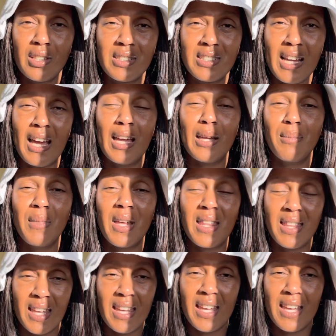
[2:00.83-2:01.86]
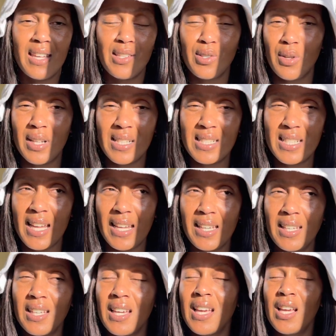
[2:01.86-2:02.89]
time the hair is gonna
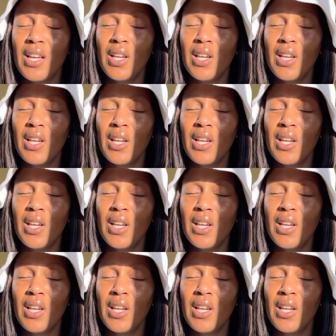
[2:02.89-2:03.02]
take.